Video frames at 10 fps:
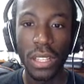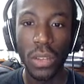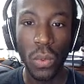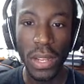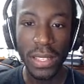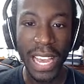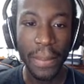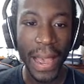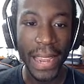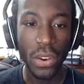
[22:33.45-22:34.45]
The one
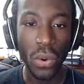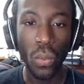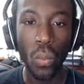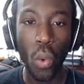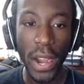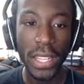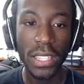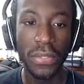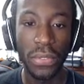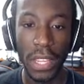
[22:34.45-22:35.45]
time I don't want
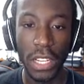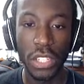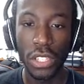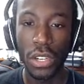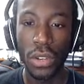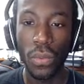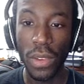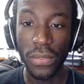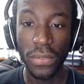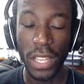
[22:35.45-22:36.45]
to flinch,
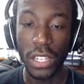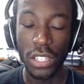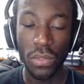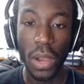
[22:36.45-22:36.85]
we flinch.